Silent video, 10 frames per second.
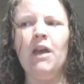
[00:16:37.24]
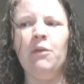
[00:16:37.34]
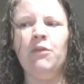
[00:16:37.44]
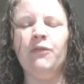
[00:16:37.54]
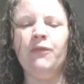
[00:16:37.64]

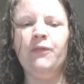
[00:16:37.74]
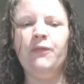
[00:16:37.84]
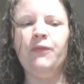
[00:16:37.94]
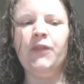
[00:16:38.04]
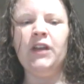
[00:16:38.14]
I would
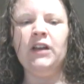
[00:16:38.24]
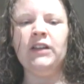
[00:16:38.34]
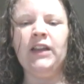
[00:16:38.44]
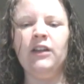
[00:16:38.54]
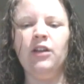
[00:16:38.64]
feel
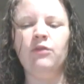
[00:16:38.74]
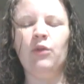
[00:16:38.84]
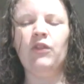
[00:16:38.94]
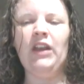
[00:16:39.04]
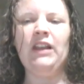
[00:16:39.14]
like
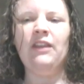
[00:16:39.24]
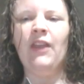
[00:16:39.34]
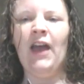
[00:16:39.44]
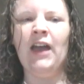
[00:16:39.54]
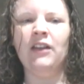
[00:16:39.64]
rotating
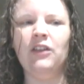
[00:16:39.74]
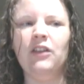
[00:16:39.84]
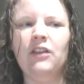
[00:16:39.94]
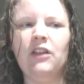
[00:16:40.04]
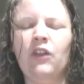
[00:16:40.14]
that
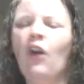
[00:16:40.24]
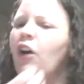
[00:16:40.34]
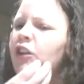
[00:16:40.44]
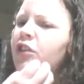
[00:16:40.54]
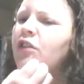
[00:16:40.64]
is
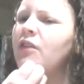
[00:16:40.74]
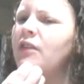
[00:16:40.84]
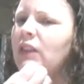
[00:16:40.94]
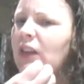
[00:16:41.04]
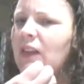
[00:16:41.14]
harder
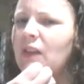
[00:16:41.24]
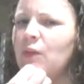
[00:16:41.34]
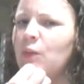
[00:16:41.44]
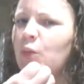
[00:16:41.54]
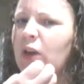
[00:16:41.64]
than
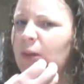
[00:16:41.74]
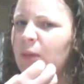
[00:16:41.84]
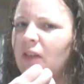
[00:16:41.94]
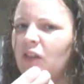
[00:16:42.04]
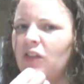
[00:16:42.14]
when I'm
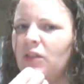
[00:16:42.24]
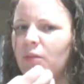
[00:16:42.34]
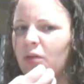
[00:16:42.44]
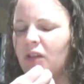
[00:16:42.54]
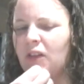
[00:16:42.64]
stitching,
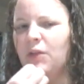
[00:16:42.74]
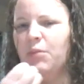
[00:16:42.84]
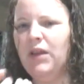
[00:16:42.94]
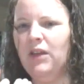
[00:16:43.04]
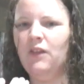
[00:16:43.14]
because the
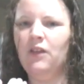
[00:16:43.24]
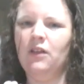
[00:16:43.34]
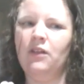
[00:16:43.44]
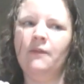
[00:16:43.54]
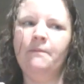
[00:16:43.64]
beads,
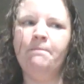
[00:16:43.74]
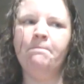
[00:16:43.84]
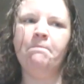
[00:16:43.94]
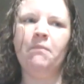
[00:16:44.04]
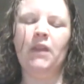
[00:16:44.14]

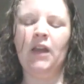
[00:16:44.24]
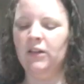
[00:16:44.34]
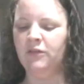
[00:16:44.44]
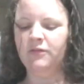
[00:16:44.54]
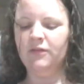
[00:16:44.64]
I
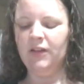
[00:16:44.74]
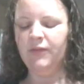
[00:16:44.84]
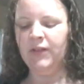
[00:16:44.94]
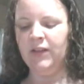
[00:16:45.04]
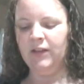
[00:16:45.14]
don't know. I
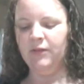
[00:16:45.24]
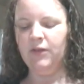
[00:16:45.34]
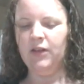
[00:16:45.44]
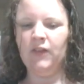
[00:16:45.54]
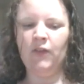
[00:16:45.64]
feel like
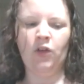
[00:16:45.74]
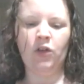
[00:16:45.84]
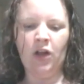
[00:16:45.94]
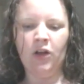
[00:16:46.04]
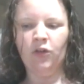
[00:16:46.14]
because
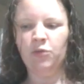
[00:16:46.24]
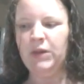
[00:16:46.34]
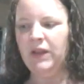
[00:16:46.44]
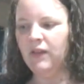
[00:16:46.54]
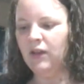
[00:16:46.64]
I've got all the
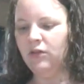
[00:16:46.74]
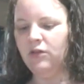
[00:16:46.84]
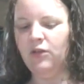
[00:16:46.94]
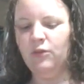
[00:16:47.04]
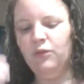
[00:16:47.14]
beads out,
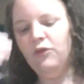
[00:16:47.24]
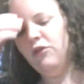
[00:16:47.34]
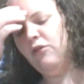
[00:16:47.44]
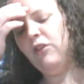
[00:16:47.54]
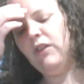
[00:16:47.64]
you
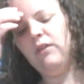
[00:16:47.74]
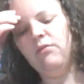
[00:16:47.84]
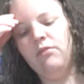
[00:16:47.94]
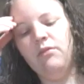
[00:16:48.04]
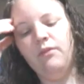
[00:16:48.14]
should just
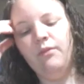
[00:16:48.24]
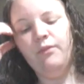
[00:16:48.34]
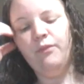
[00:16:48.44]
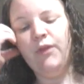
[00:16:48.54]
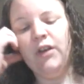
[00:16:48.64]

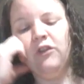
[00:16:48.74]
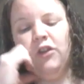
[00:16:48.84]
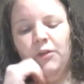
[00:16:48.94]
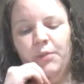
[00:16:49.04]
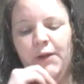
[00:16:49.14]
finish
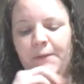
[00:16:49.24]
it.